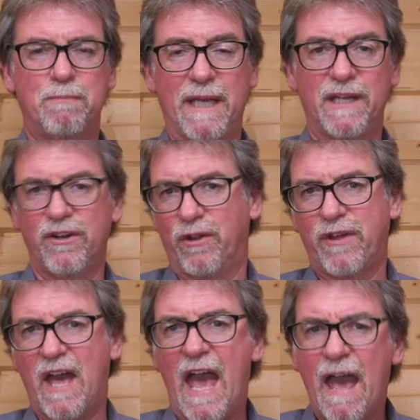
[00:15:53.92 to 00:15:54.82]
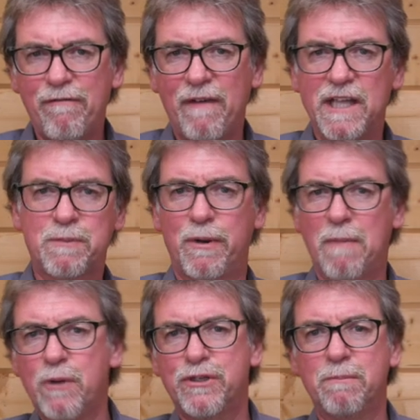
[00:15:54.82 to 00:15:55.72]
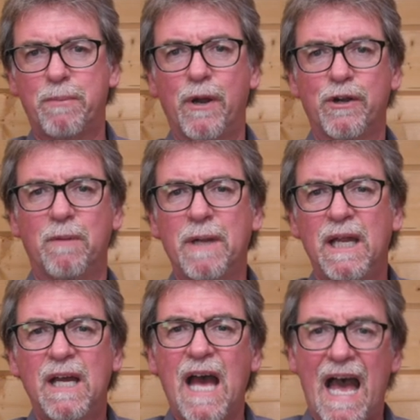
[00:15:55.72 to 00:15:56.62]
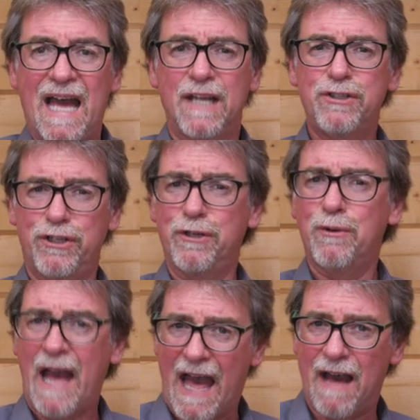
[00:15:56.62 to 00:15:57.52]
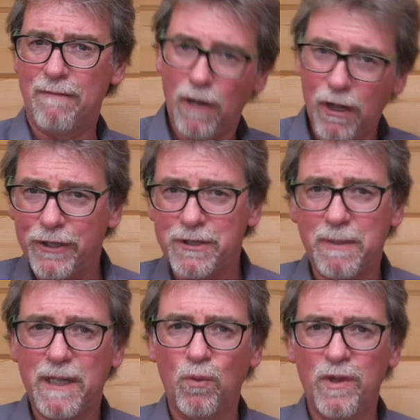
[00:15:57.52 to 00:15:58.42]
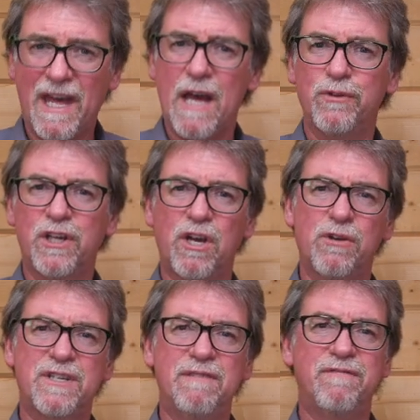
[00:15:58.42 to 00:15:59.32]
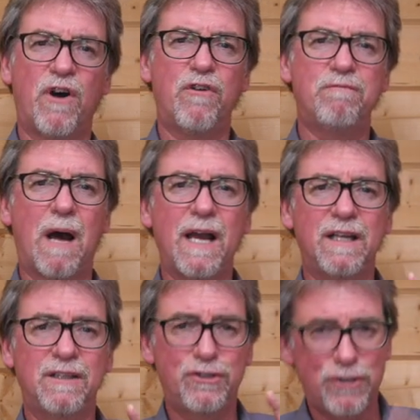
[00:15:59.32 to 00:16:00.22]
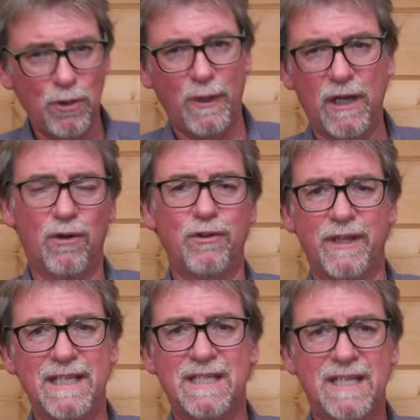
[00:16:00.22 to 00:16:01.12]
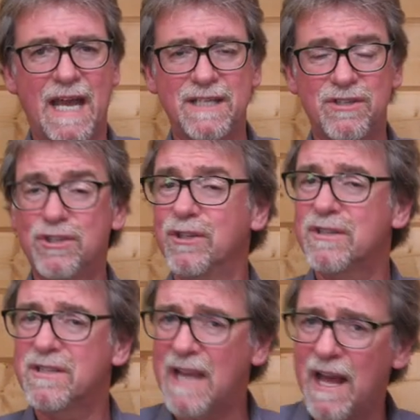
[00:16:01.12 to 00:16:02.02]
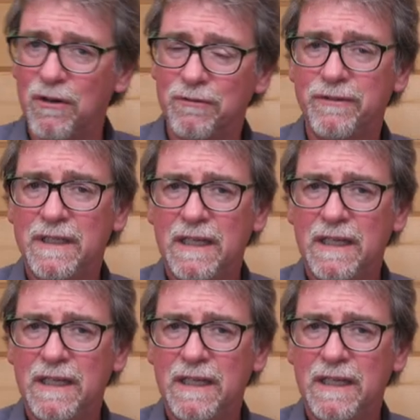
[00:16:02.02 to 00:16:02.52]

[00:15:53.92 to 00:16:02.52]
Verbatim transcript: been another FX promotion program and you have learnt a bit without the cost involved by doing all these tests yourself.